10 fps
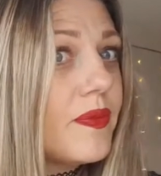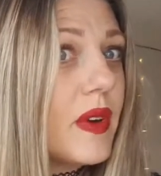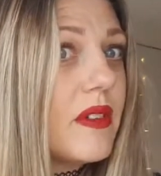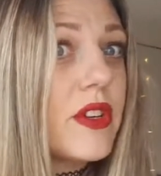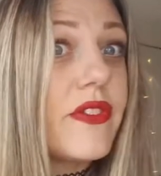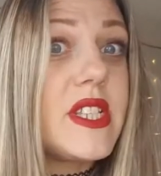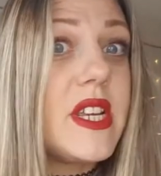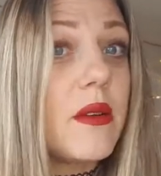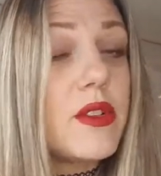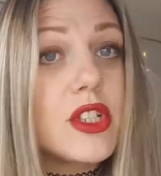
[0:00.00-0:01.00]
Whereas
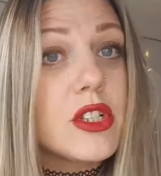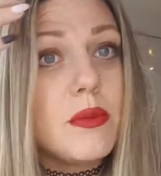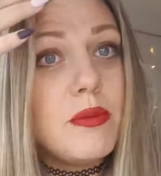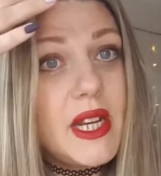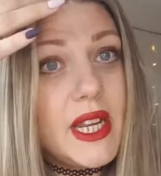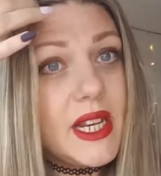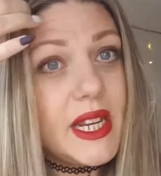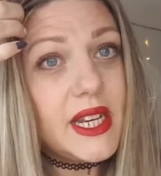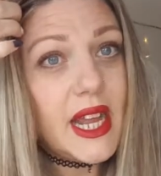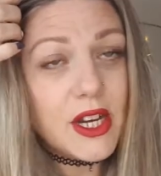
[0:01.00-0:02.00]
obviously I was just
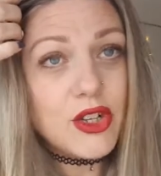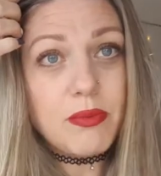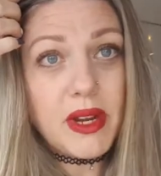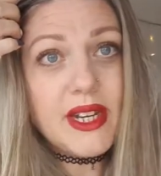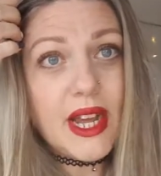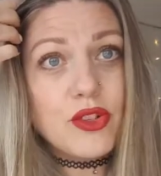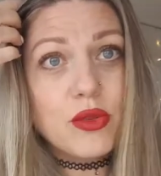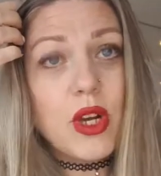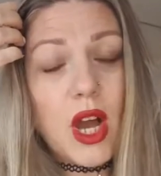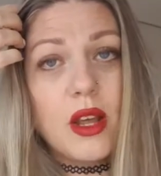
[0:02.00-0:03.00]
completely natural. My
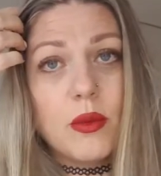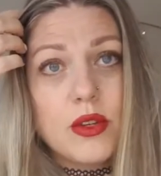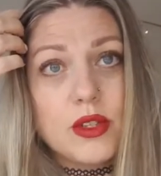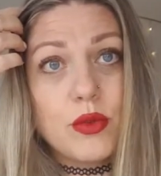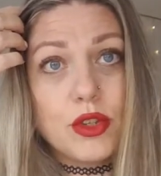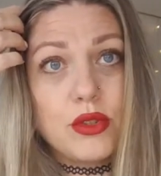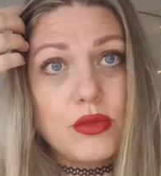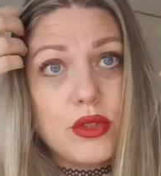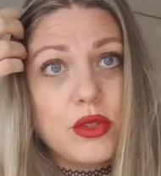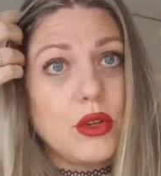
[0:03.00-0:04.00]
natural colour was what you
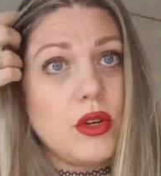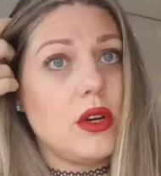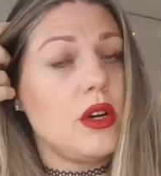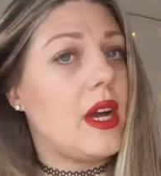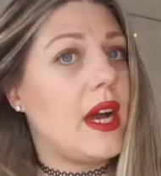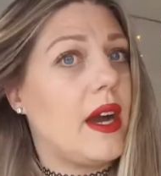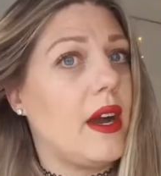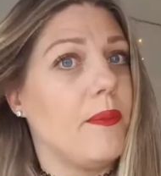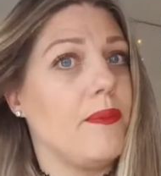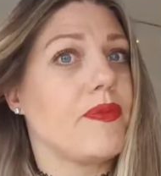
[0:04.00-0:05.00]
saw
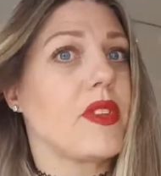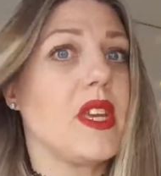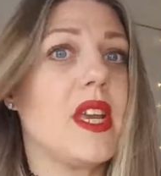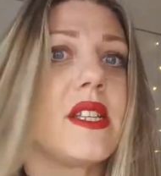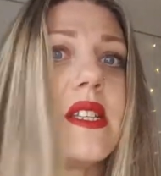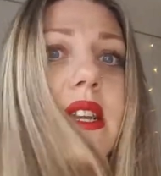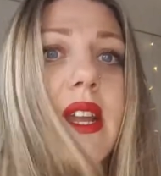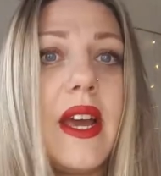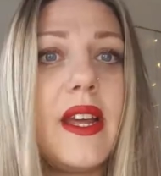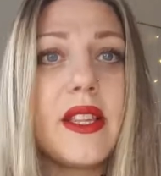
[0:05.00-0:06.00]

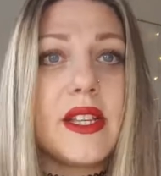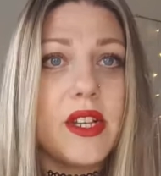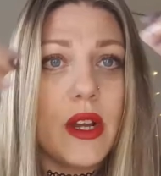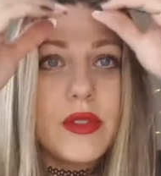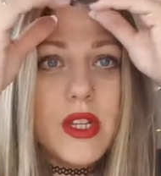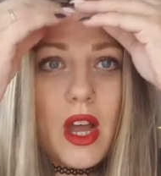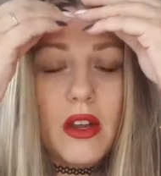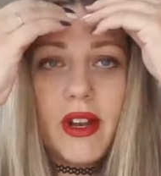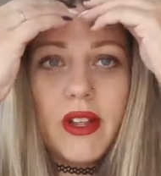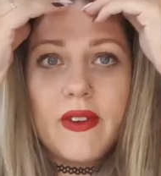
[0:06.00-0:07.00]
yesterday. There's no dye
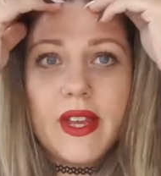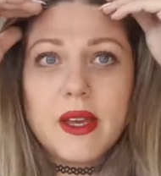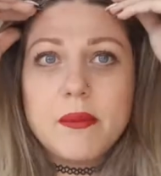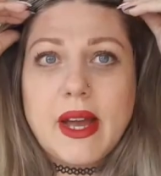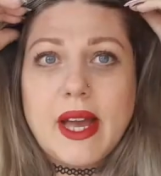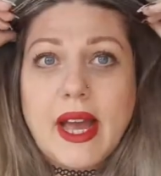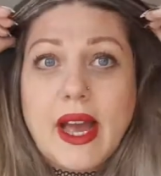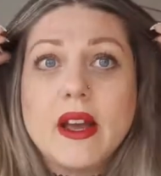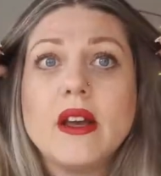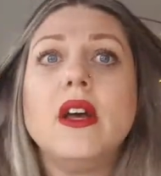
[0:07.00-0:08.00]
or anything in my
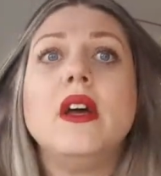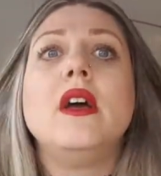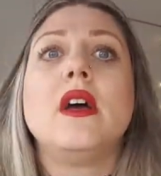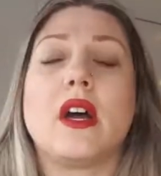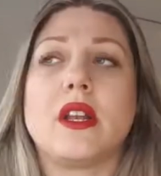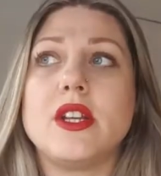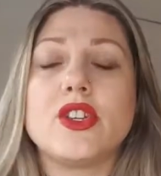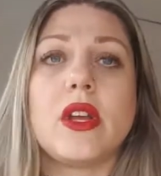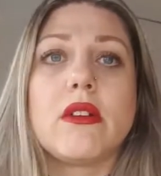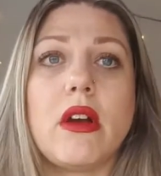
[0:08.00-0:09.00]
hair. I'd
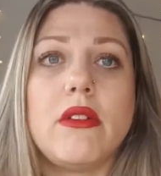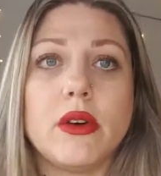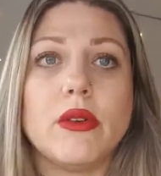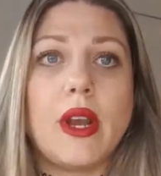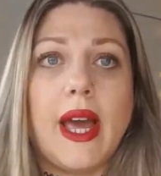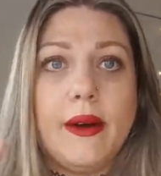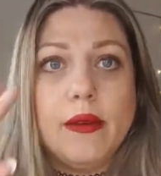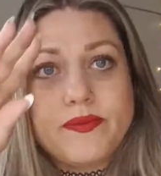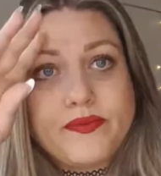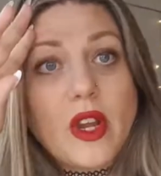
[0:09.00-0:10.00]
literally grown it all
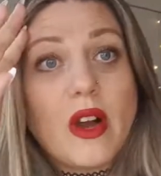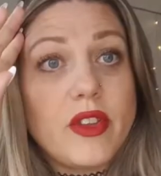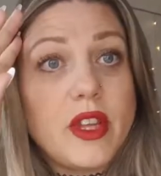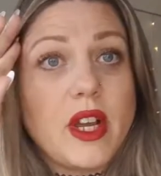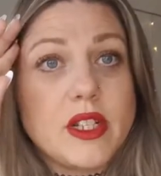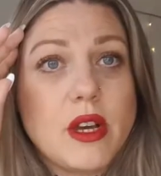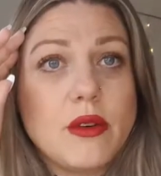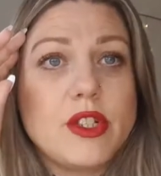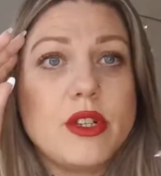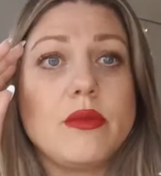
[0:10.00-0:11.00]
out, other than I
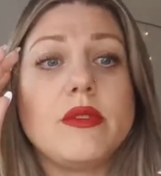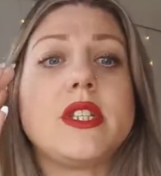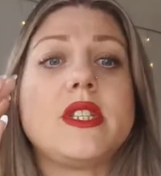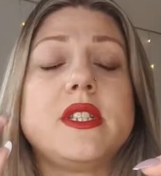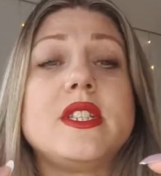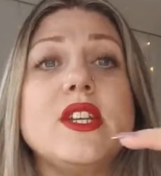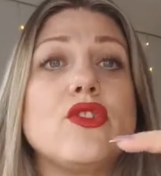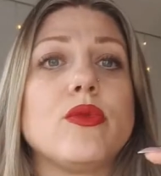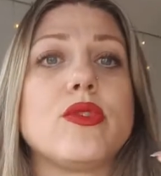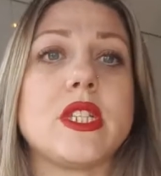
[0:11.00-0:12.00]
told you the
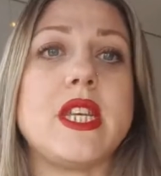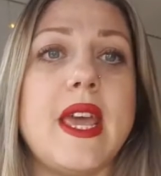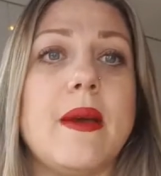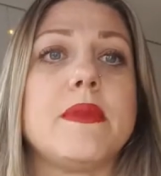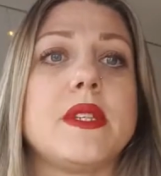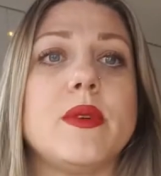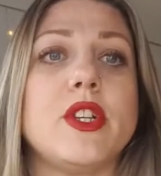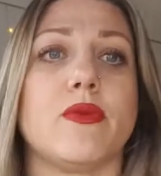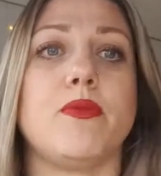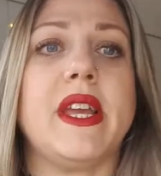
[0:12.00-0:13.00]
literal tips,
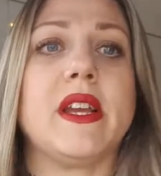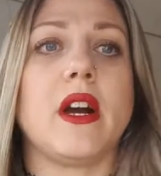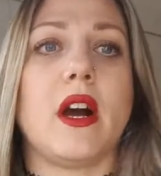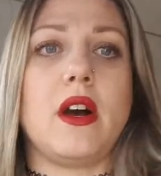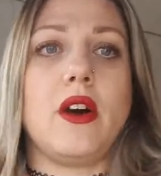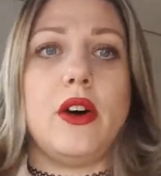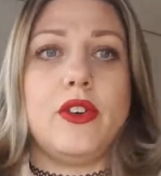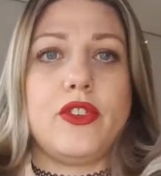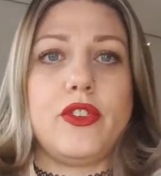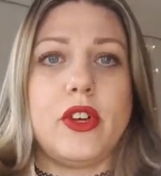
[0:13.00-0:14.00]
which have been cut
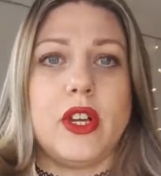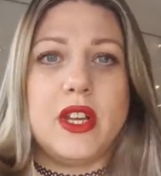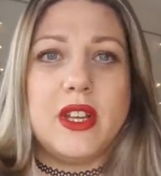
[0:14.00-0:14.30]
off.